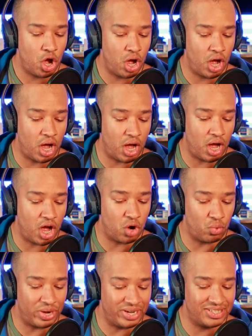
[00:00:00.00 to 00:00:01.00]
Uh, a
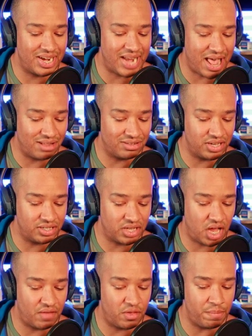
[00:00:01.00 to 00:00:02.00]
recent analysis
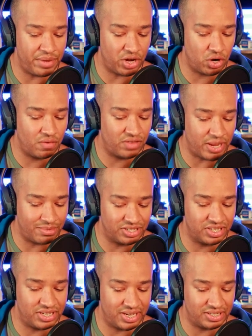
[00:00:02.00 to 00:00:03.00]
of the Bureau of Labor
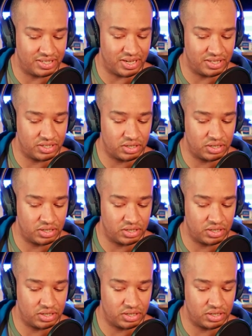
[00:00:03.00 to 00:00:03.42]
Statistics